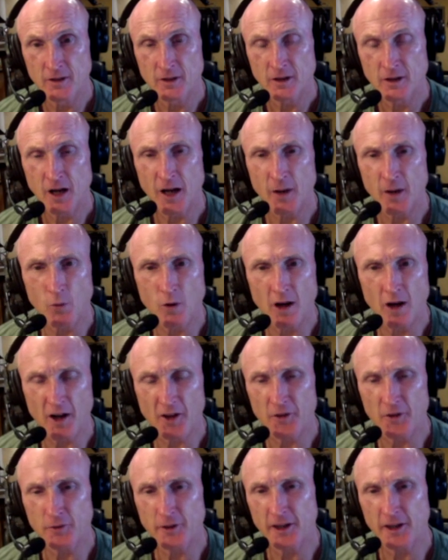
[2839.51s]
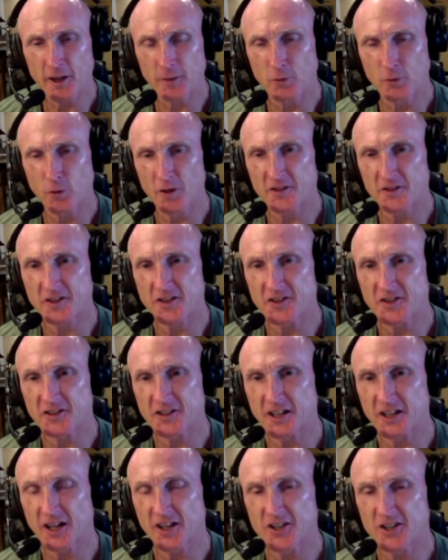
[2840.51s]
I walk through airports and
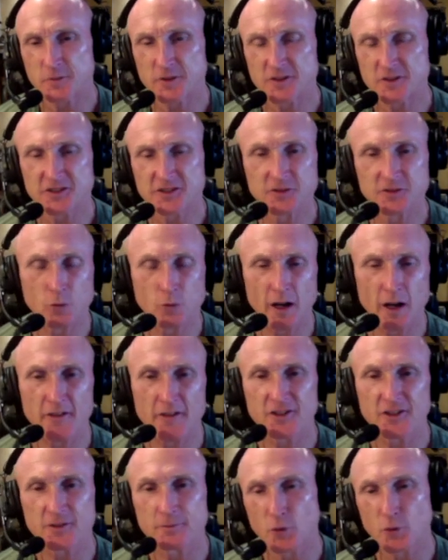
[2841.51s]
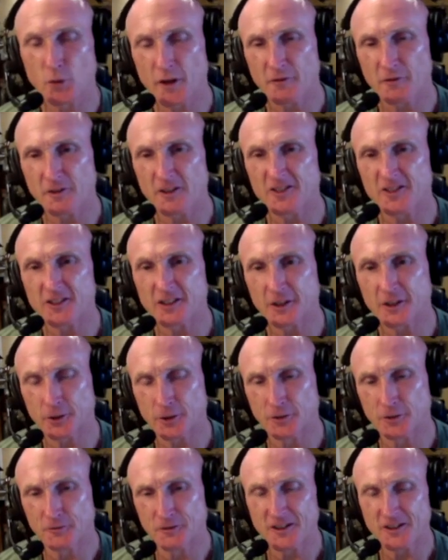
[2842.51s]
see husbands and wives and boyfriends and
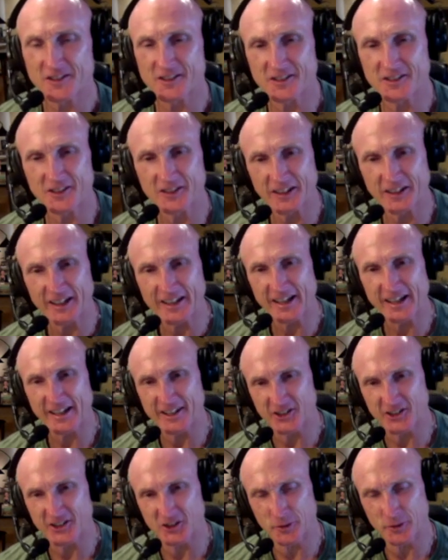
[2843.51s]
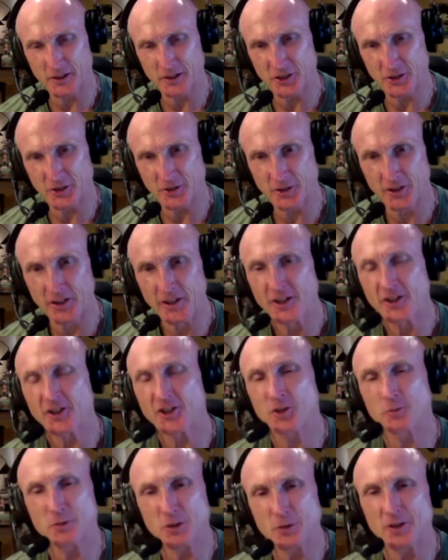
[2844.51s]
girlfriends sitting next to each other,
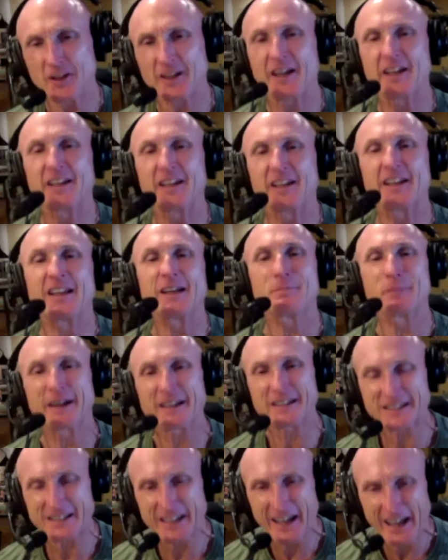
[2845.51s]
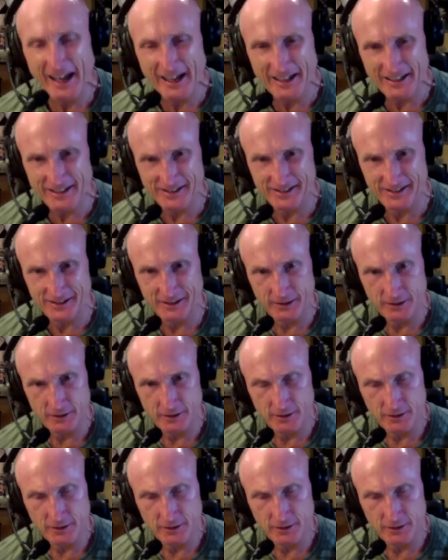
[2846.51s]
communicating by text